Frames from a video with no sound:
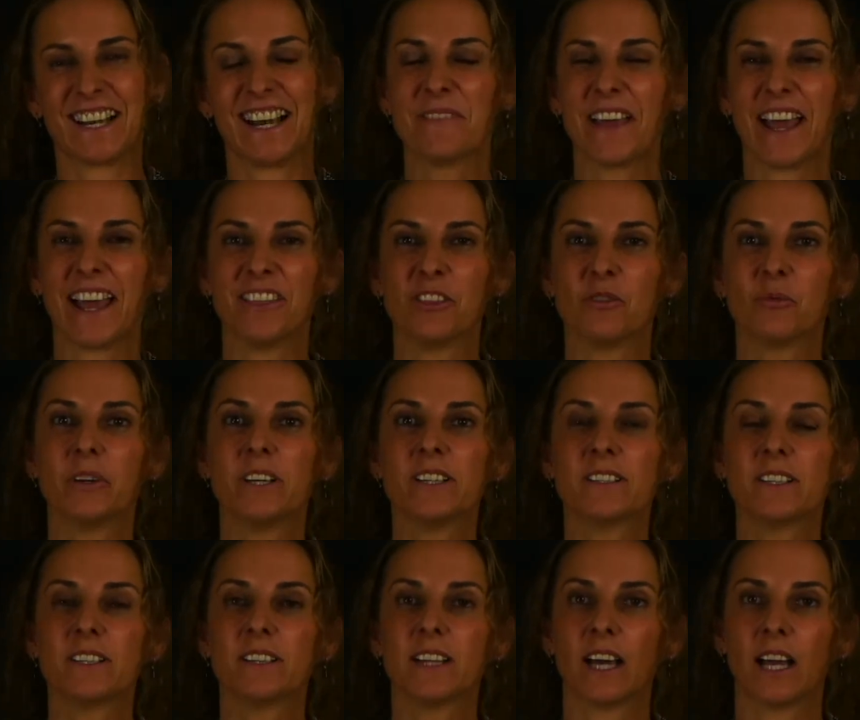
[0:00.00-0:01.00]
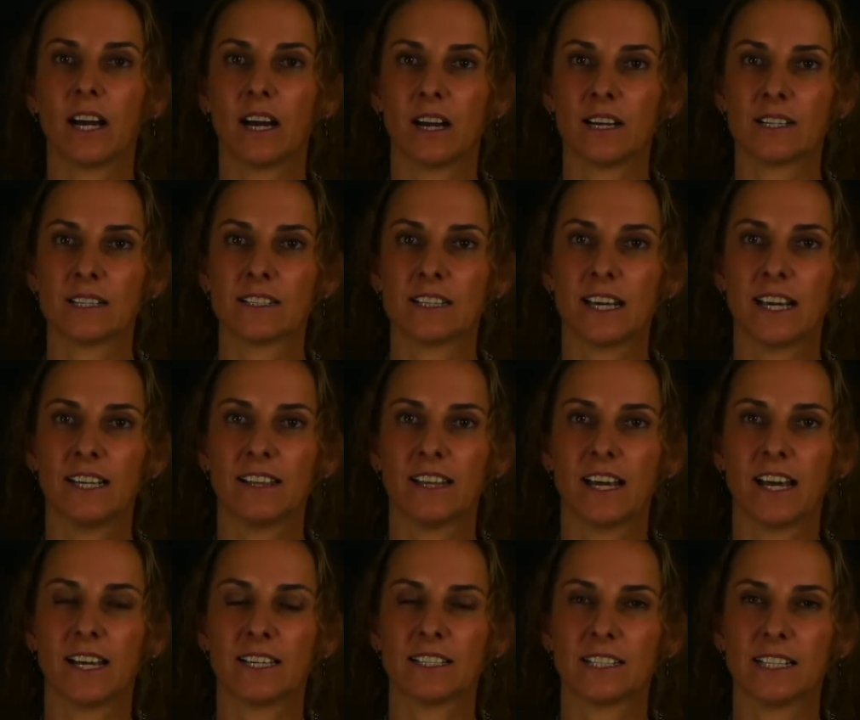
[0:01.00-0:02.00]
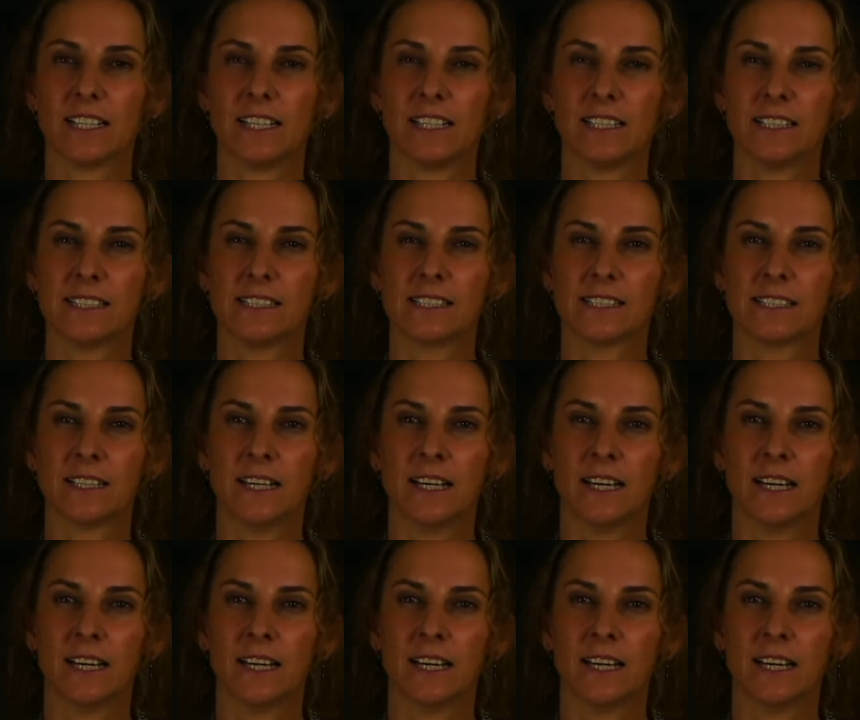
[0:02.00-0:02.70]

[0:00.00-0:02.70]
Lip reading: And the reason that I say that is